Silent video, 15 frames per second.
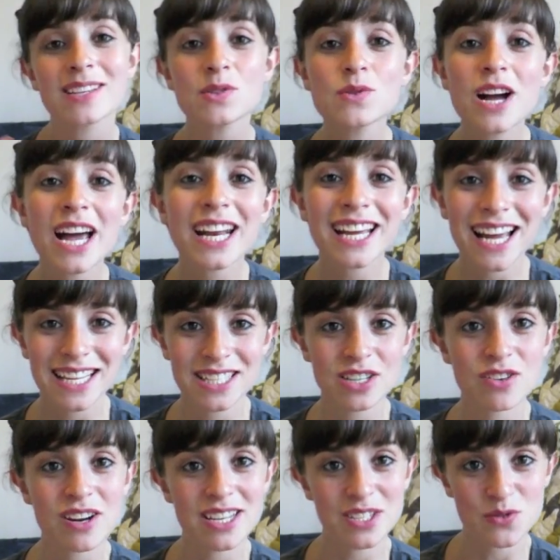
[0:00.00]
It's all kind of
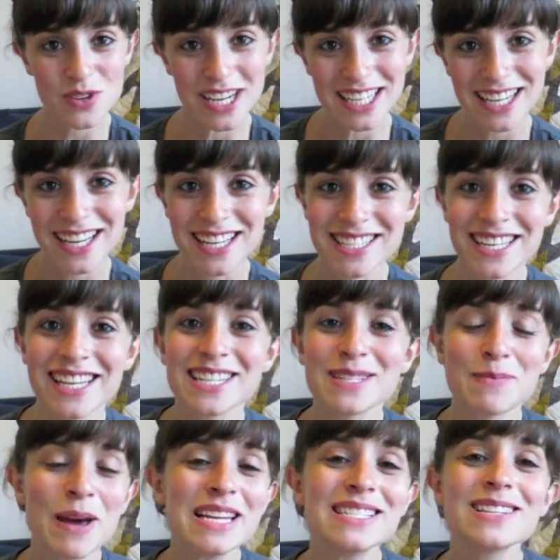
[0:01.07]
categorized really nicely, and
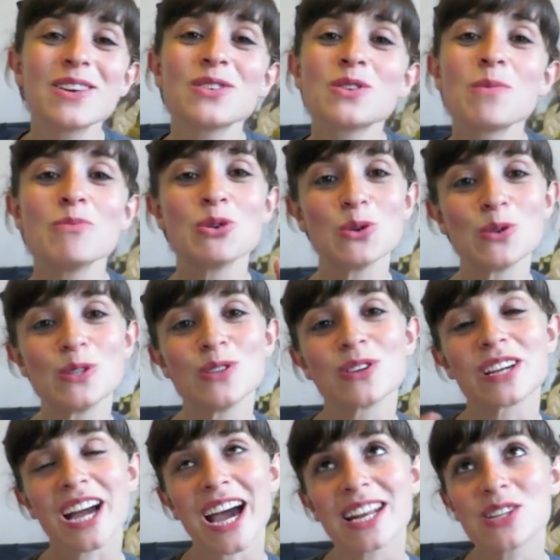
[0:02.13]
depending on your mood, you
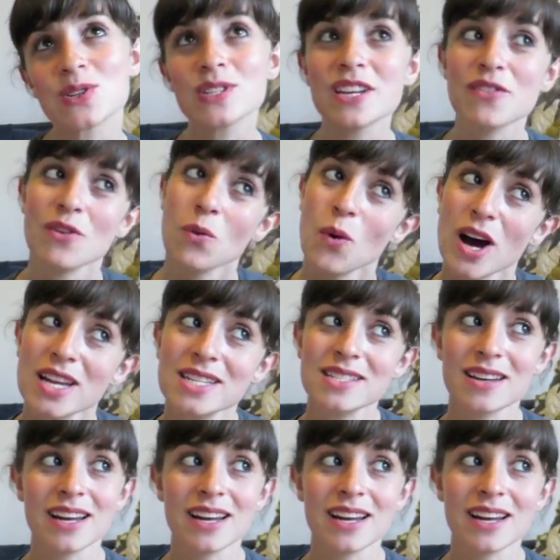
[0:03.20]
can kind of do different ones.